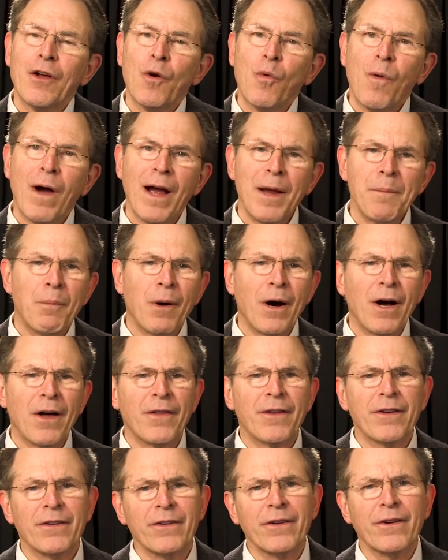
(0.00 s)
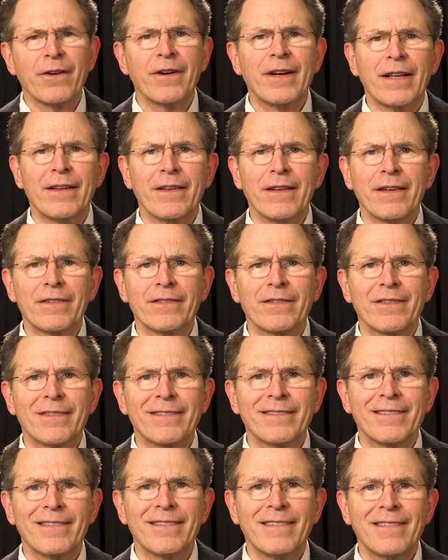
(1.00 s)
Why bother learning this?
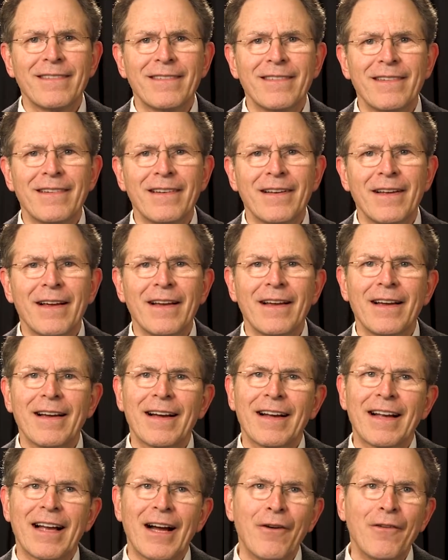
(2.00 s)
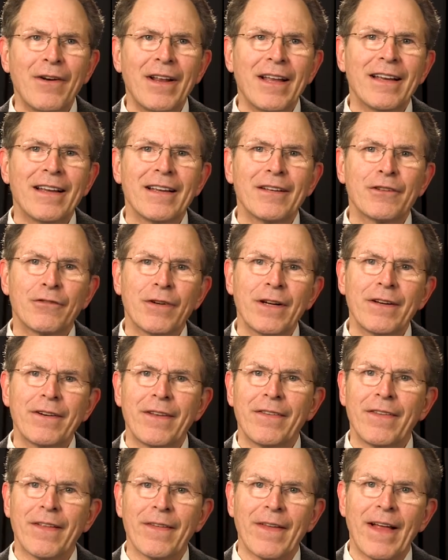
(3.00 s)
Accounting is
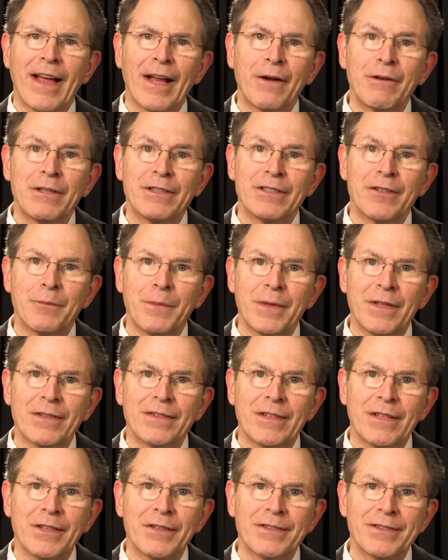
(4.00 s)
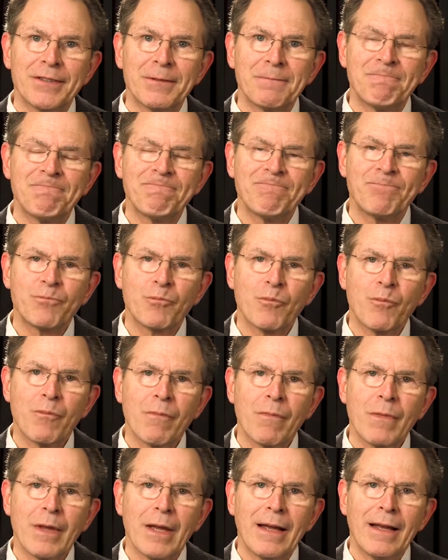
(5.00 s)
really the language of business,
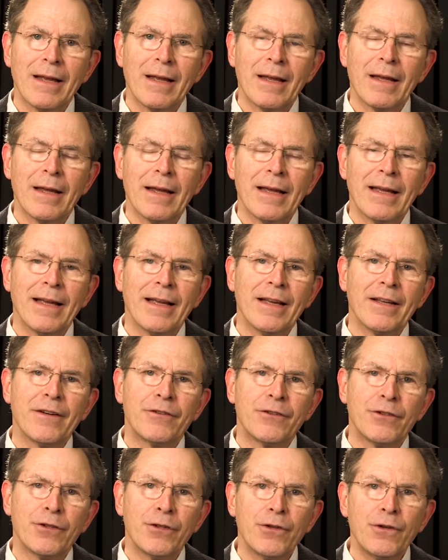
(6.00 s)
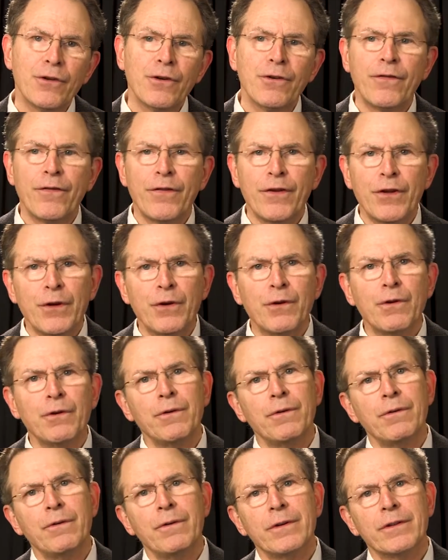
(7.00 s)
and too
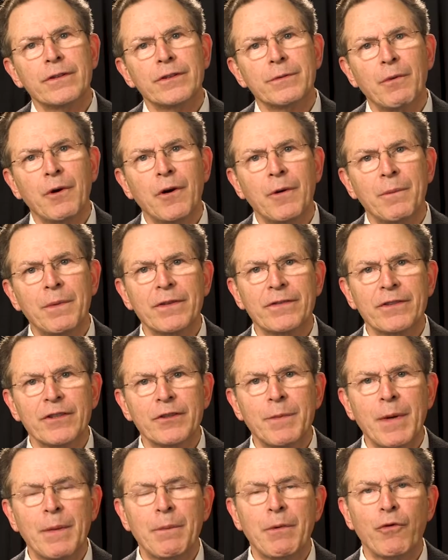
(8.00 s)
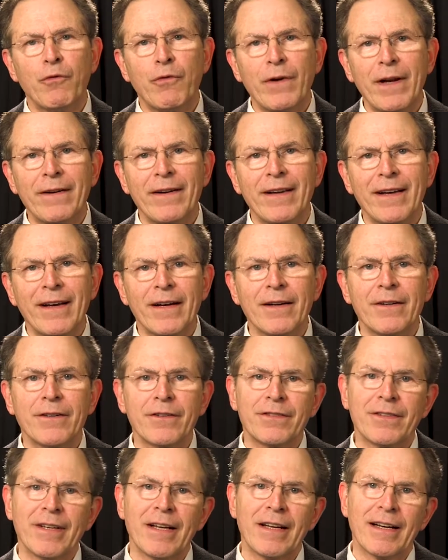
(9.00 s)
few small business people really
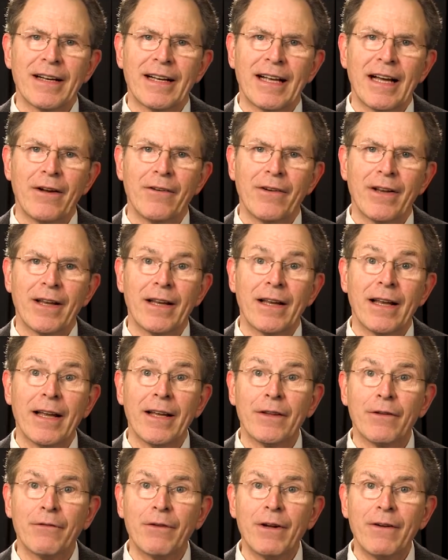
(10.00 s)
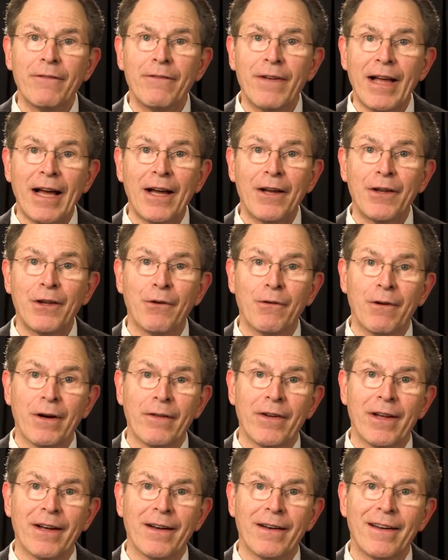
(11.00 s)
understand accounting and the real value
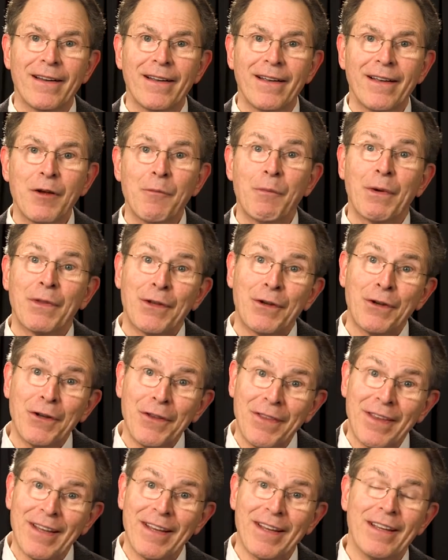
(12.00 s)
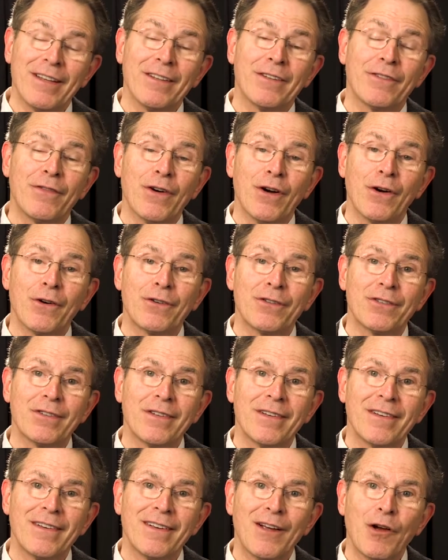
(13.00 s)
of it. But the good thing is, folks,
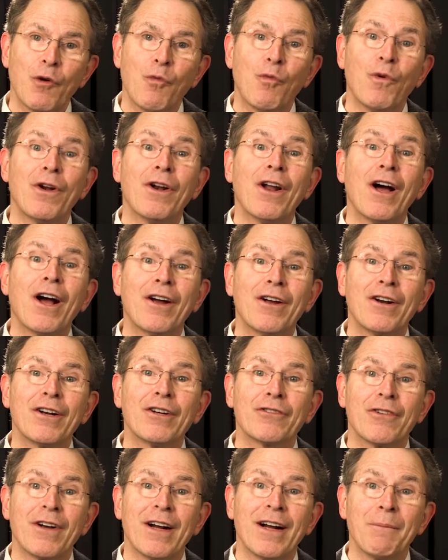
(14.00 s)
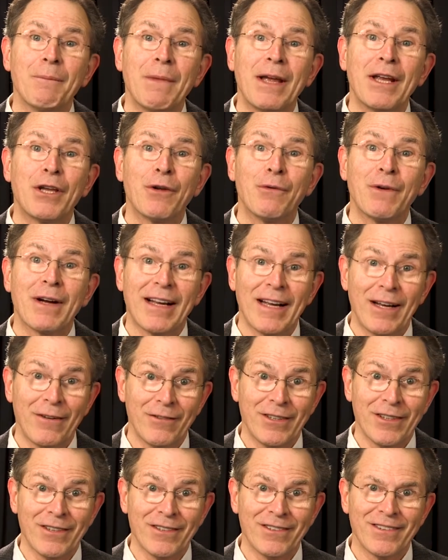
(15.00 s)
we're not going to try to make you
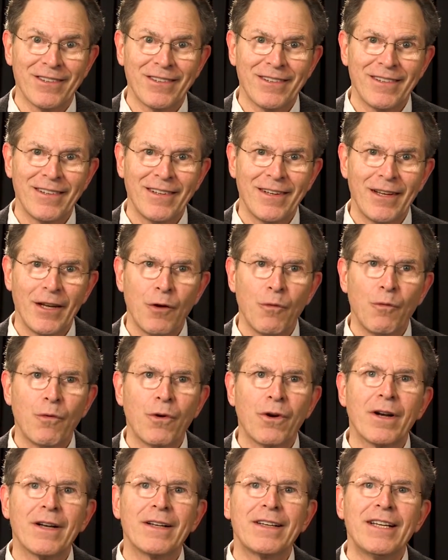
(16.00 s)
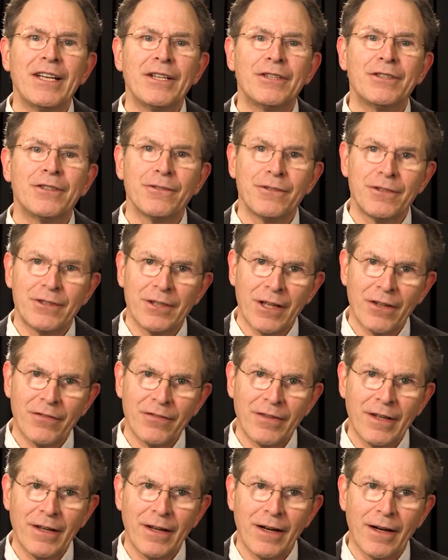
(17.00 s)
accountants. We're going to teach you
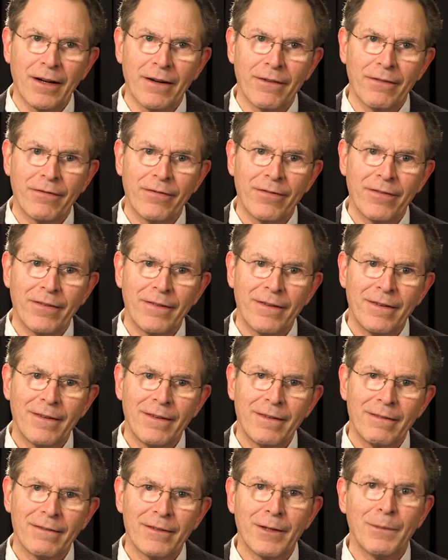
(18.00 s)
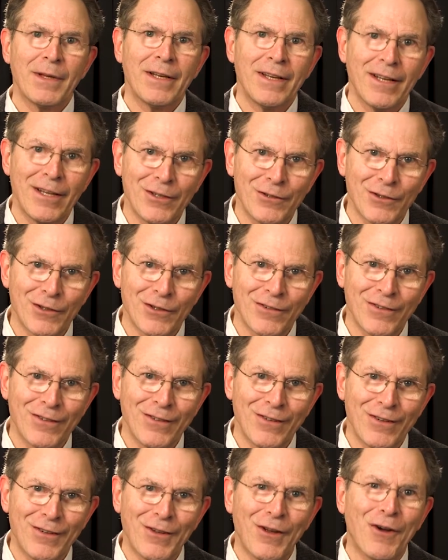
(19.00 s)
just enough to be dangerous.
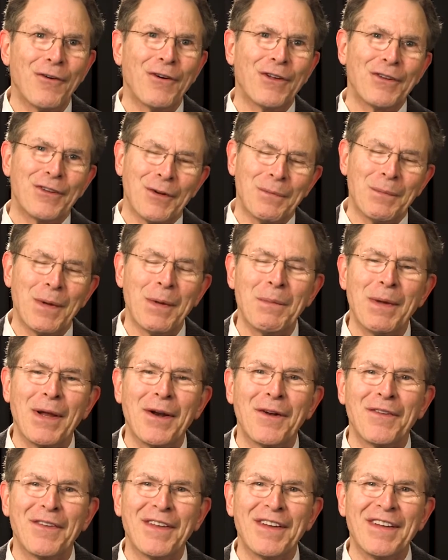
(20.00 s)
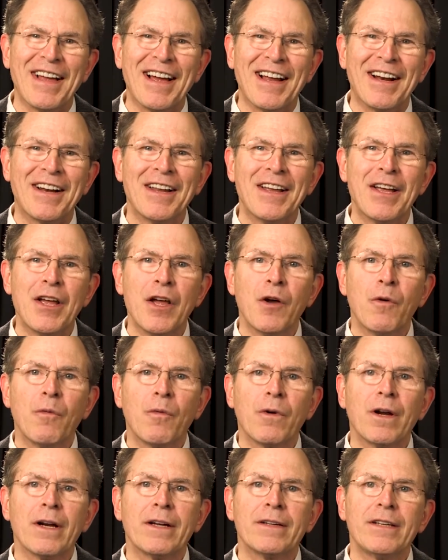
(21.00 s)
No, a little bit better than that.
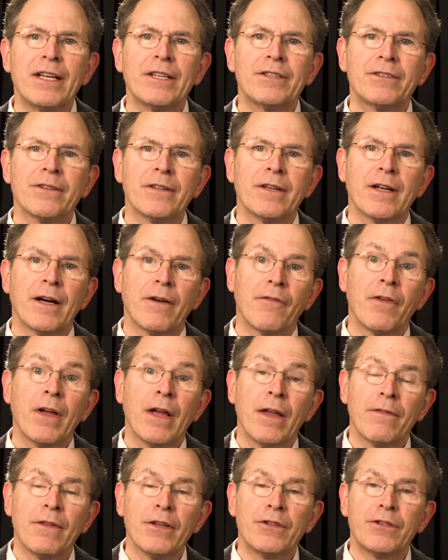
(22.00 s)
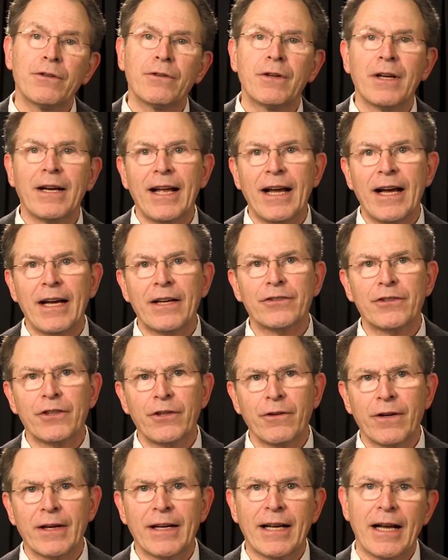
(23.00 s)
We're going to teach you enough that you could ask
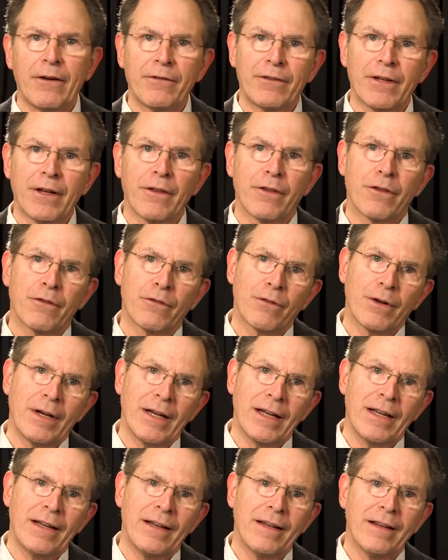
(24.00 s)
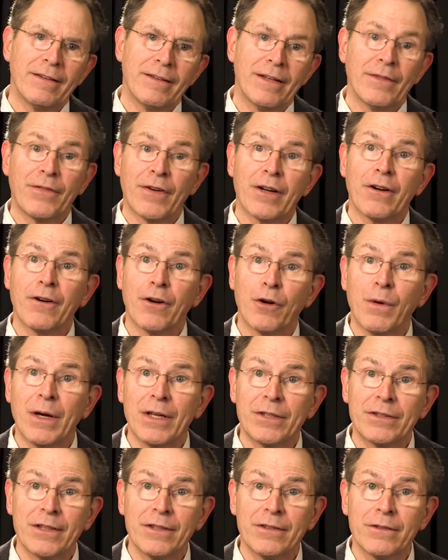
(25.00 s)
your accountant 3 difficult
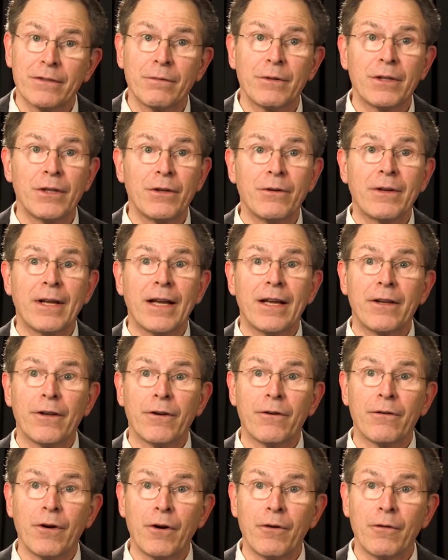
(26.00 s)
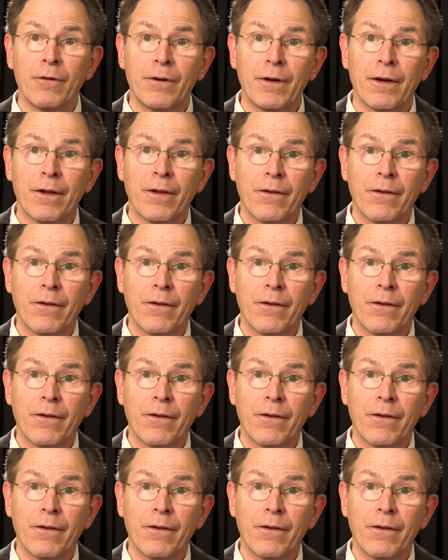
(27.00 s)
questions when you get your own